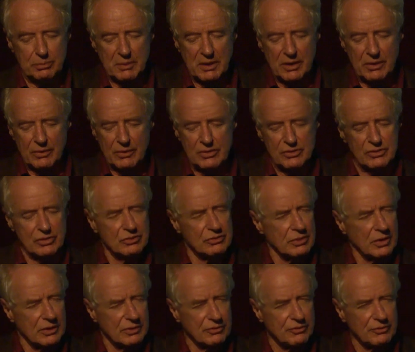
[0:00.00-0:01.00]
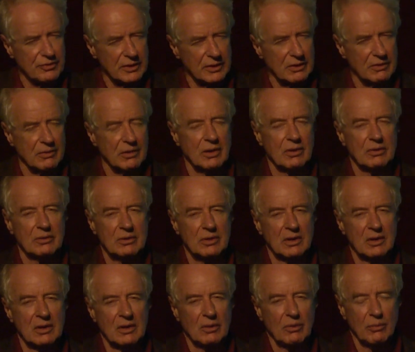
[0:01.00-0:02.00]
marriage and try to figure out
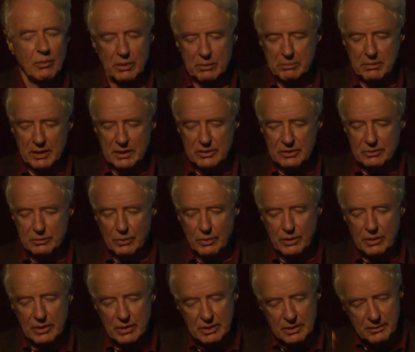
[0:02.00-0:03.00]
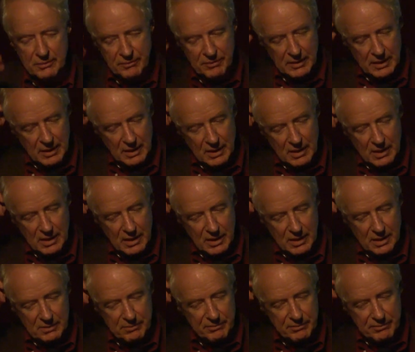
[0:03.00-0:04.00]
what made it work.
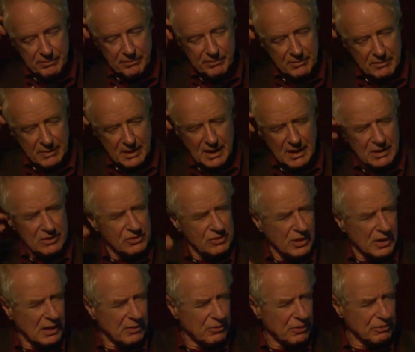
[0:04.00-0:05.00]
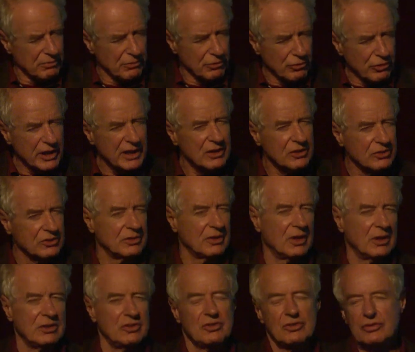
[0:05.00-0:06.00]
And to have a
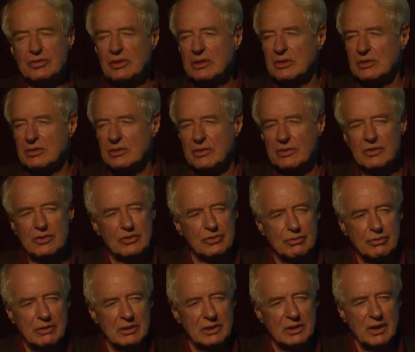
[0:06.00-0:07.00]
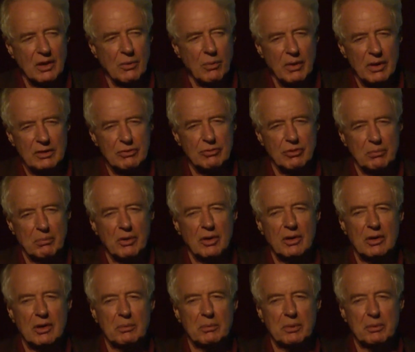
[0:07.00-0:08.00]
ringside seat to this really quite
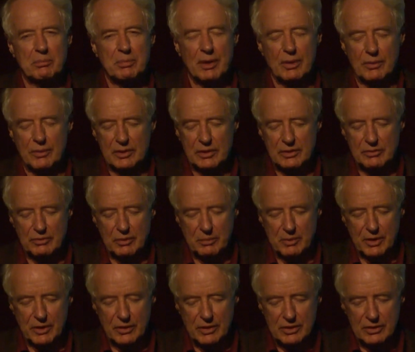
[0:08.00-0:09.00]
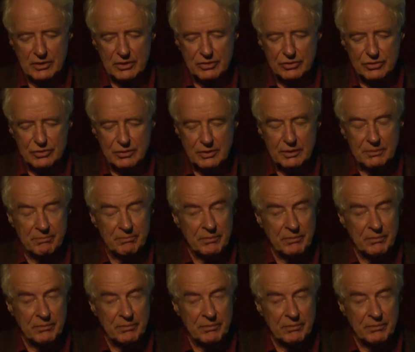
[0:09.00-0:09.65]
remarkable period of American history.